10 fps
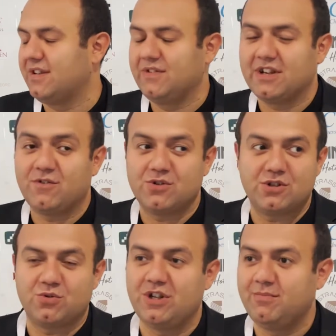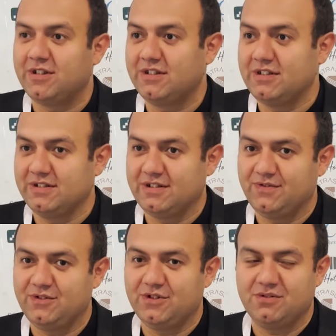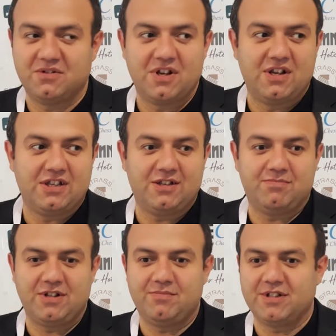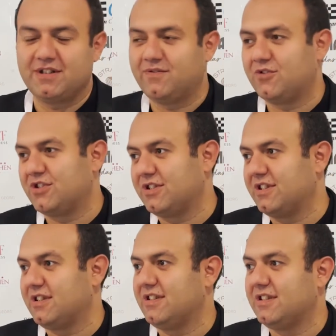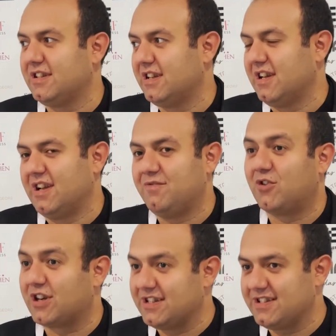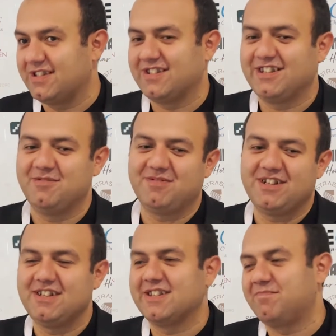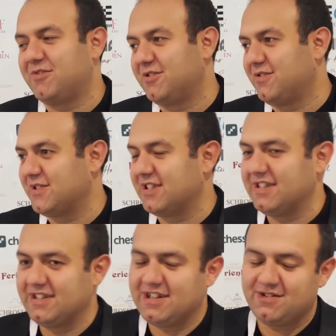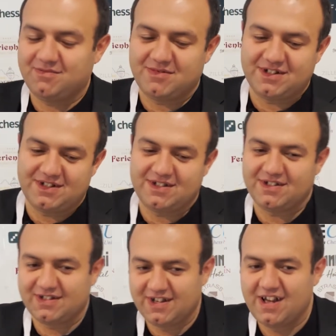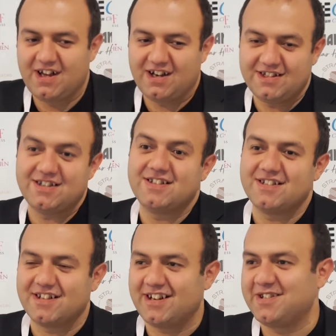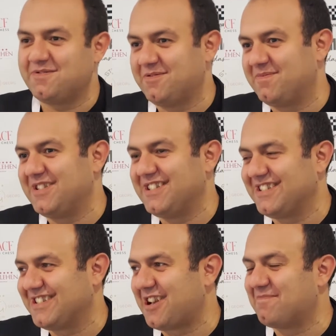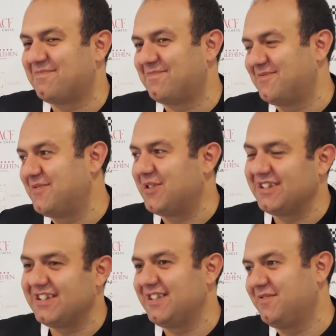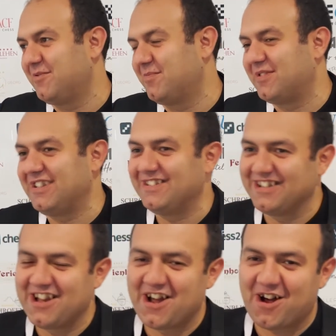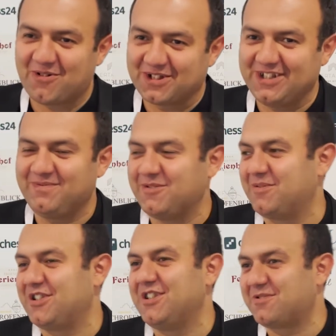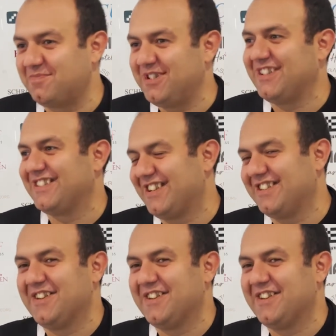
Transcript: we have also Suleimanli, if you know, mm -hmm. he played, but unfortunately for us, mm -hmm. he mm-hmm. plays in the Poikovsky now. But I think these guys will be some in one day will be playing. Our team will be me and